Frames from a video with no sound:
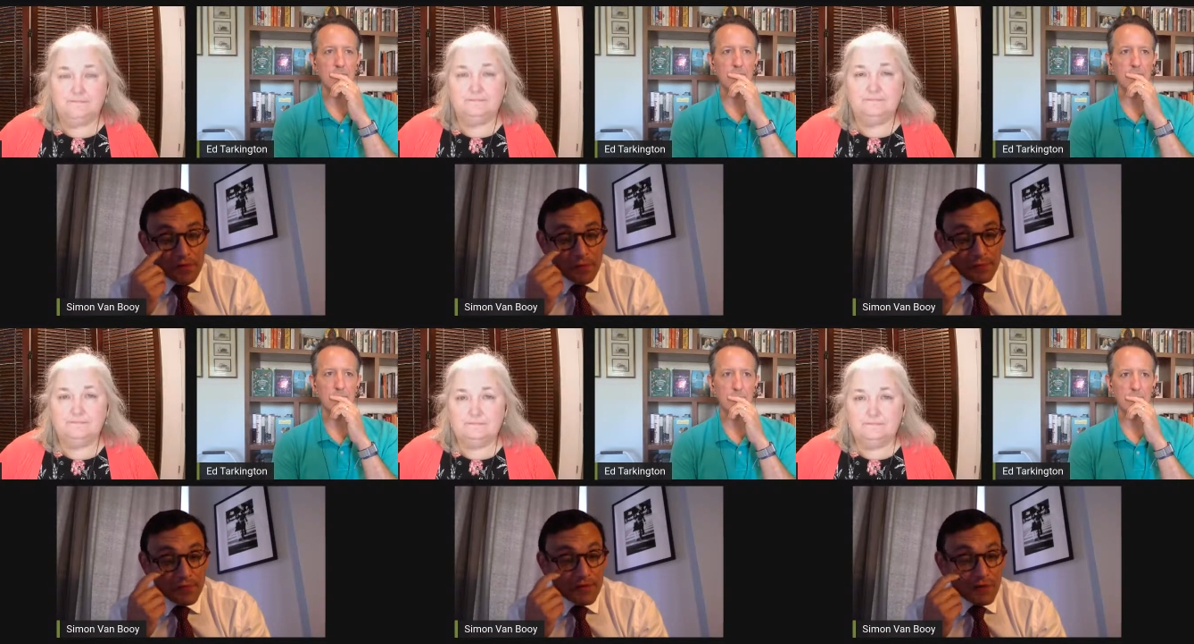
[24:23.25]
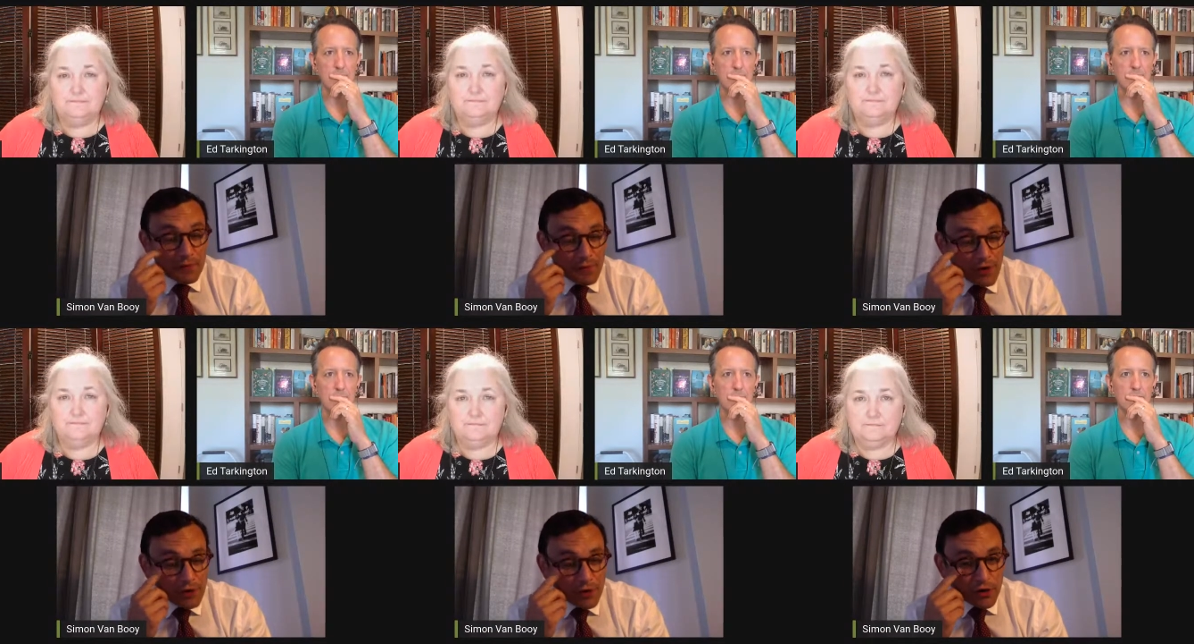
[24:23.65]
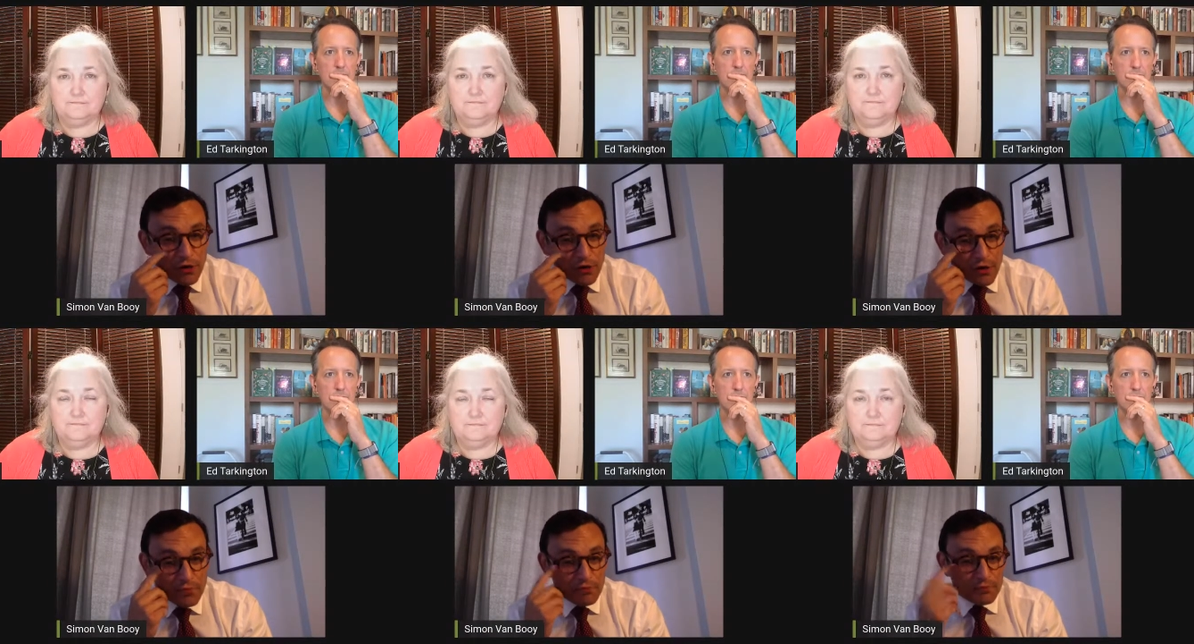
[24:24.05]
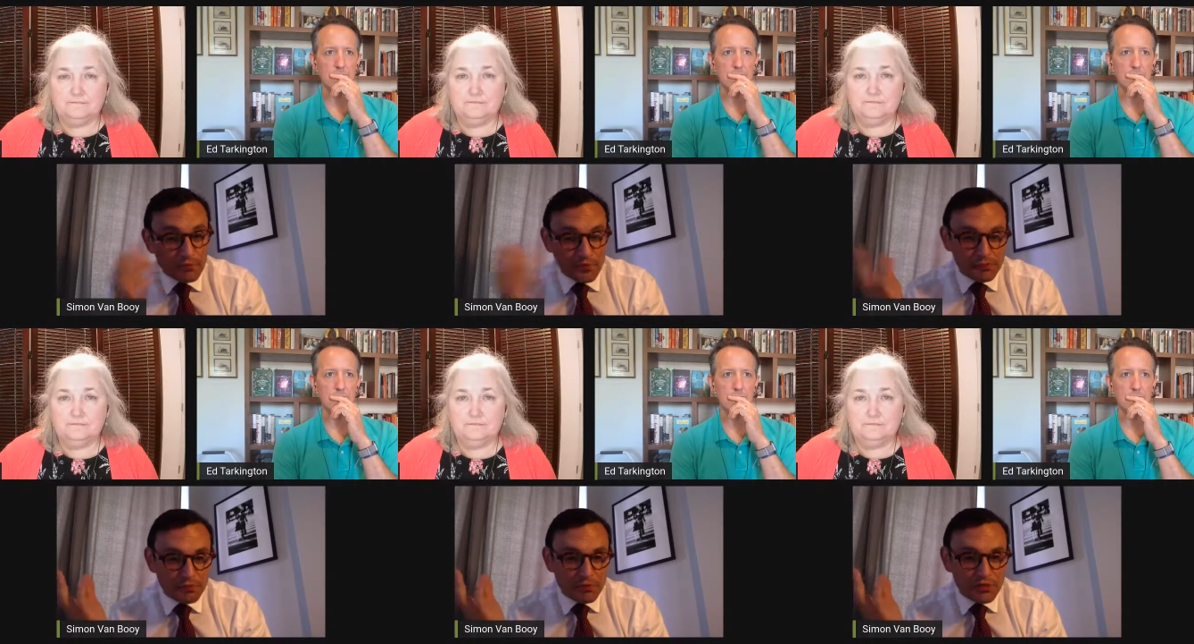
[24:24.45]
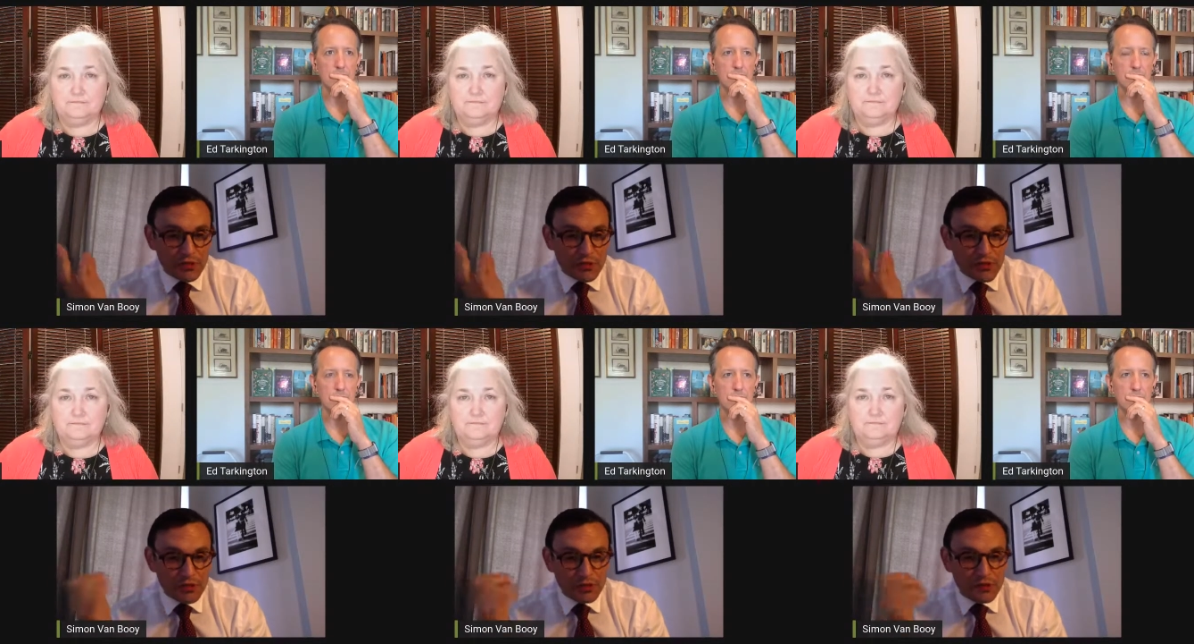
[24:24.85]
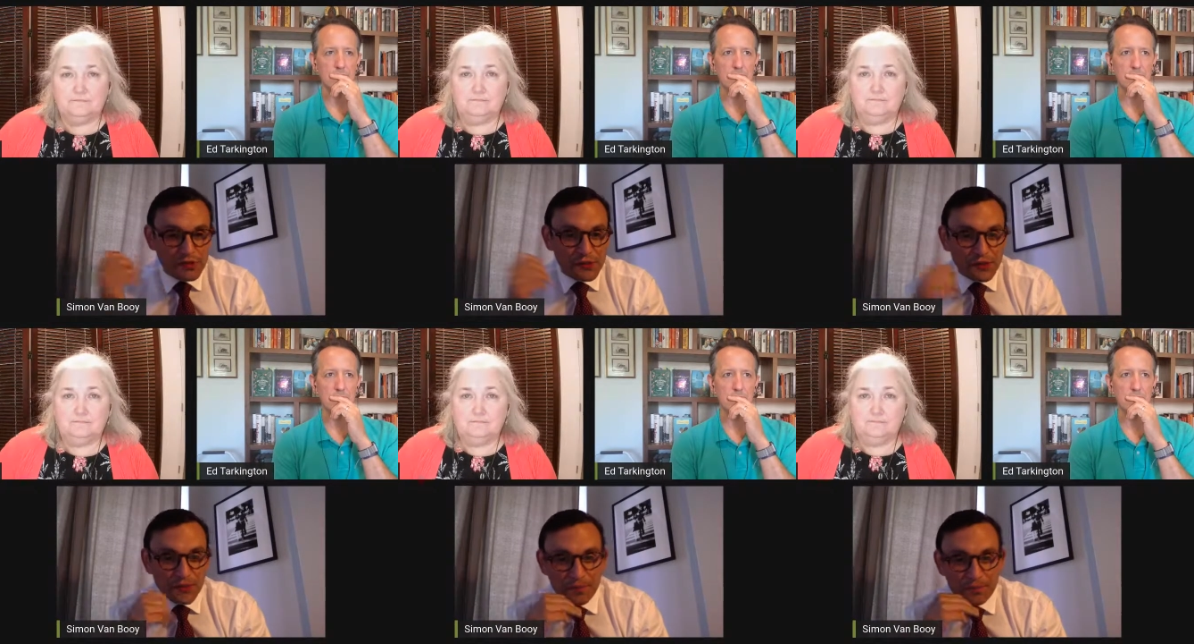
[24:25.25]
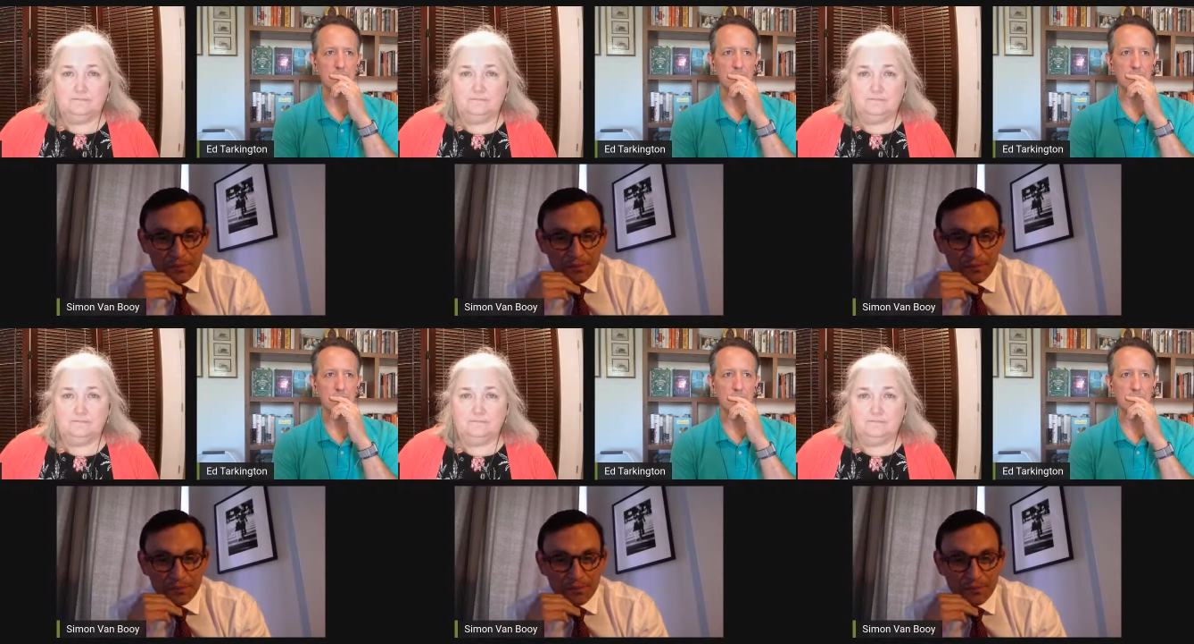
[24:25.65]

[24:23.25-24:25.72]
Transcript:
Speaker 1: I mean, in America, I'm as British as